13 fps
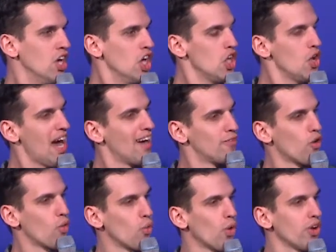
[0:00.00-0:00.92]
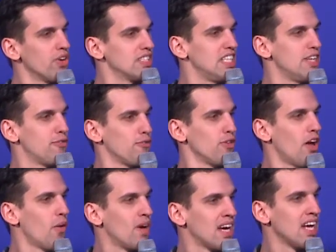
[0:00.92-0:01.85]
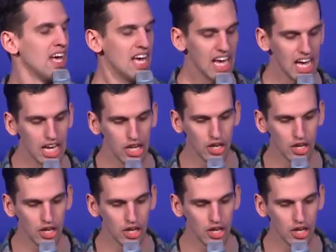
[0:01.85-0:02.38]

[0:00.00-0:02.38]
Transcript: You have royalty flowing in